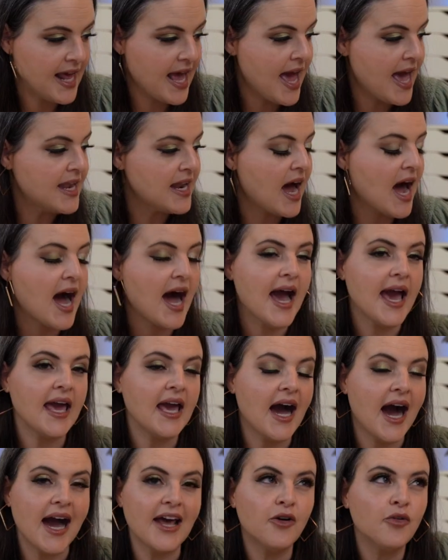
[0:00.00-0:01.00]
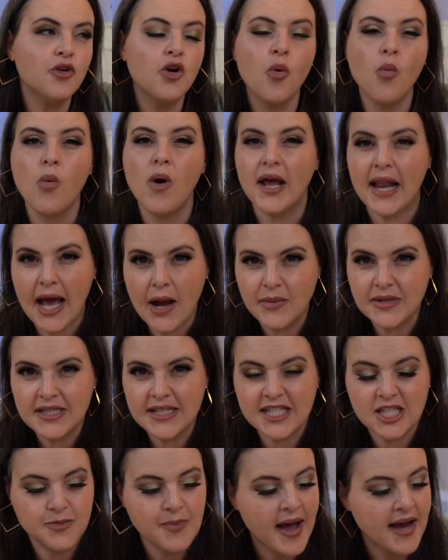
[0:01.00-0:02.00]
And I don't know what I was
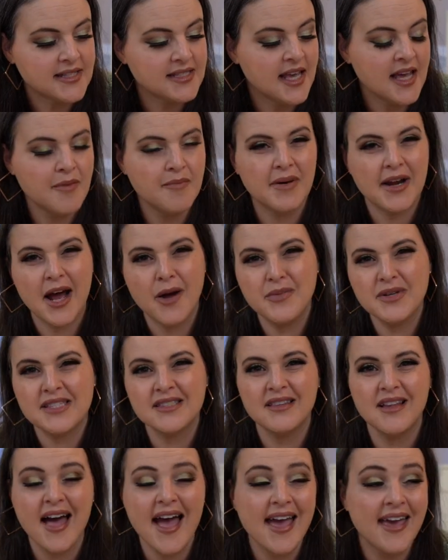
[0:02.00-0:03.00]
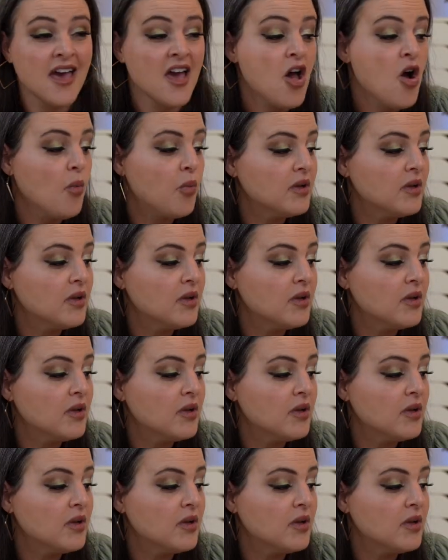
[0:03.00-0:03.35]
expecting, but I was like,